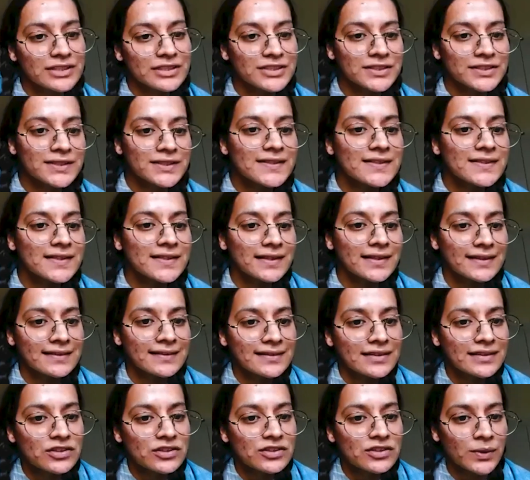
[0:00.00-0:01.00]
which is,
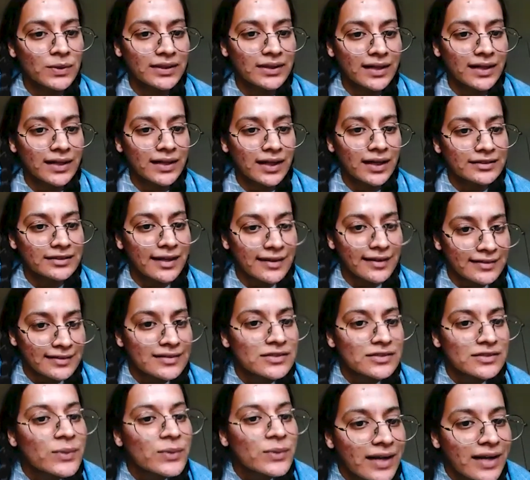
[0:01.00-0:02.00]

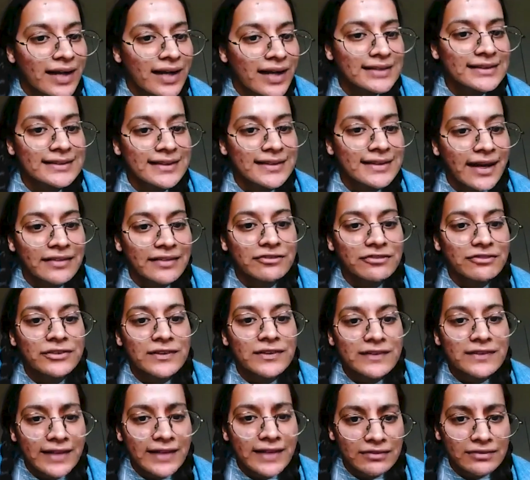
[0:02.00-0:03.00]
doesn't Swaraj stand for
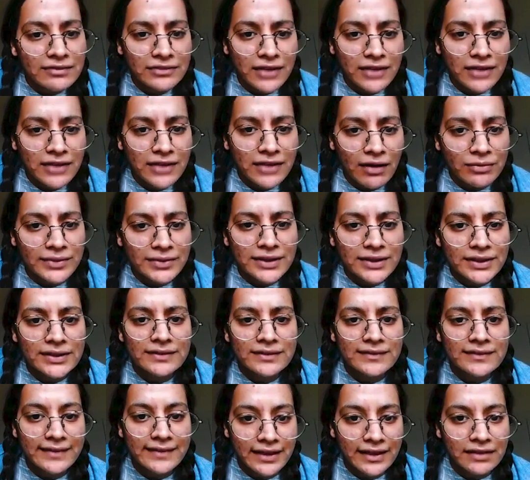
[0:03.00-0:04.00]

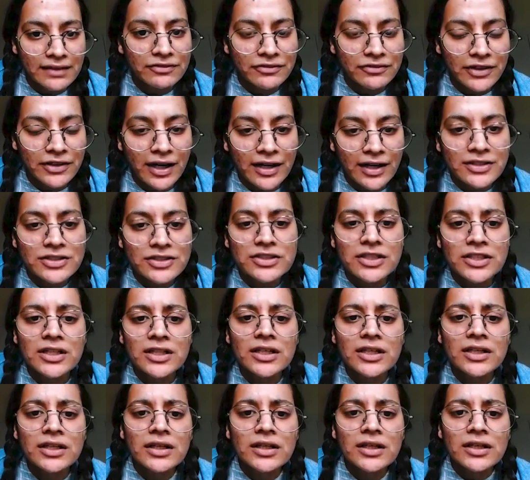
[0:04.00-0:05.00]
self-government, self-raj?
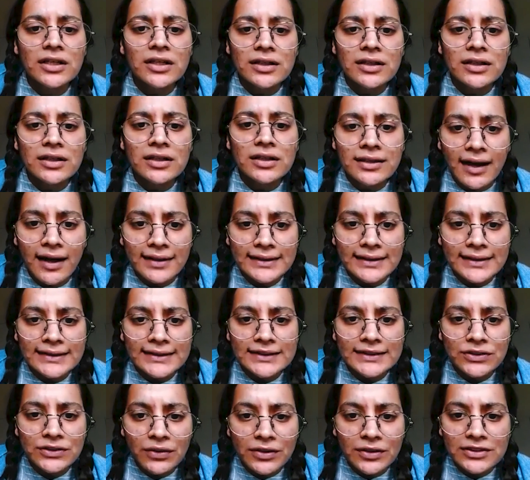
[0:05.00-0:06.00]

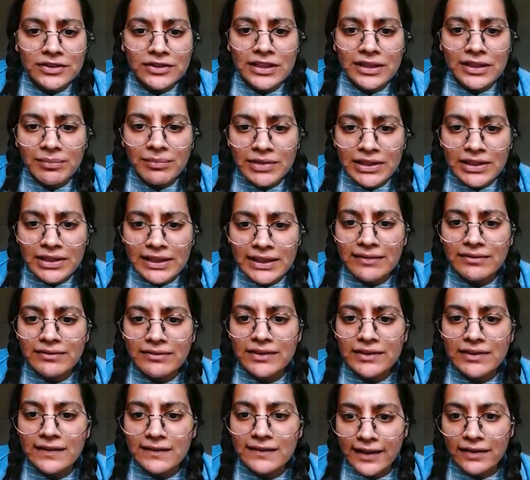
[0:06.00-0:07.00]
Gandhi staunchly
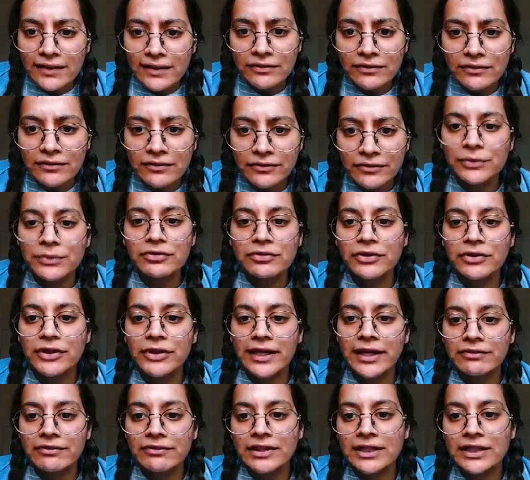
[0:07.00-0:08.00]
believed in self-rule
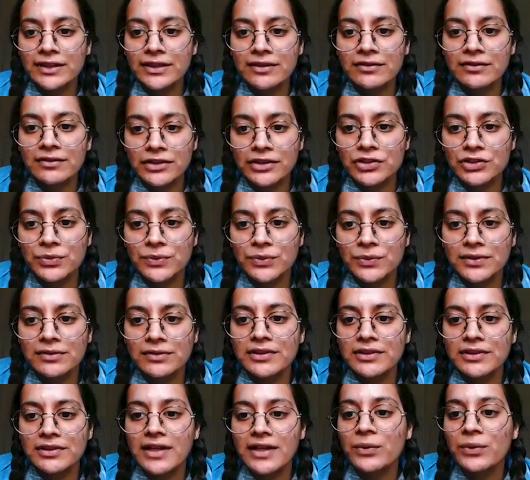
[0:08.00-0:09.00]
for every
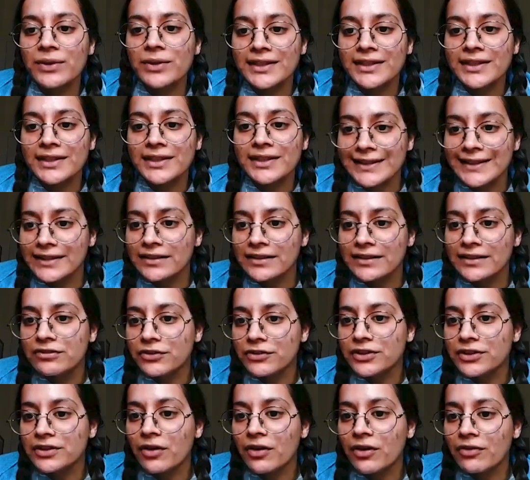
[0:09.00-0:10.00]
individual without any need
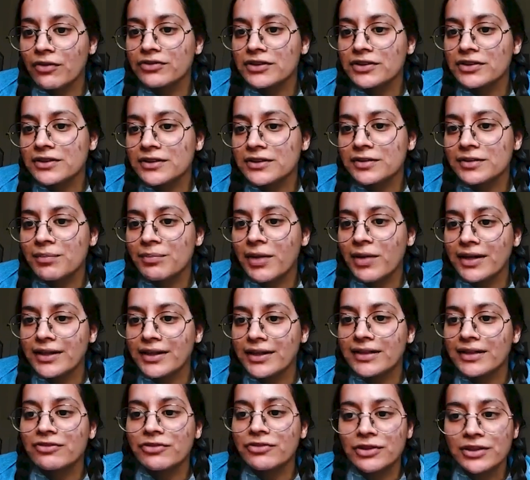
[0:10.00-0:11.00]
of third
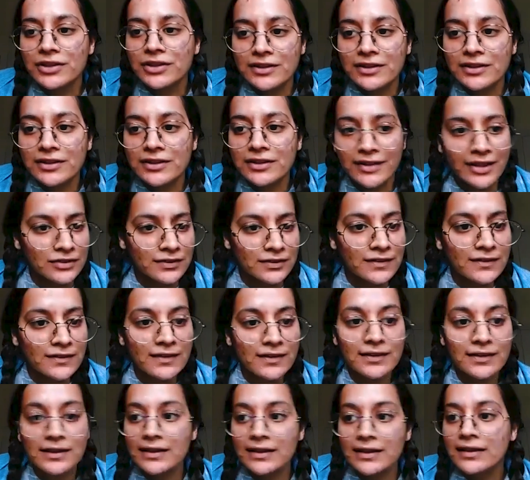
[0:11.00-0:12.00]
party for
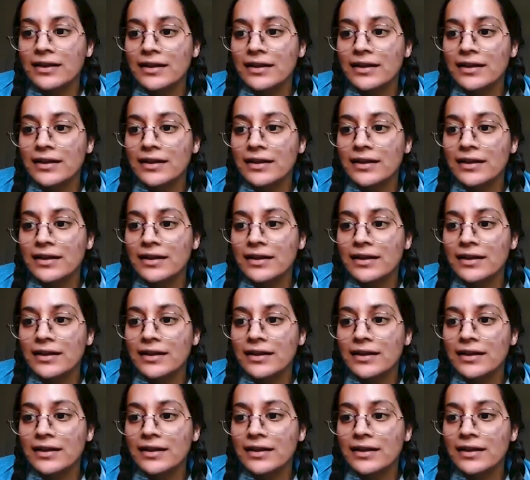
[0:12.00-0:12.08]
directions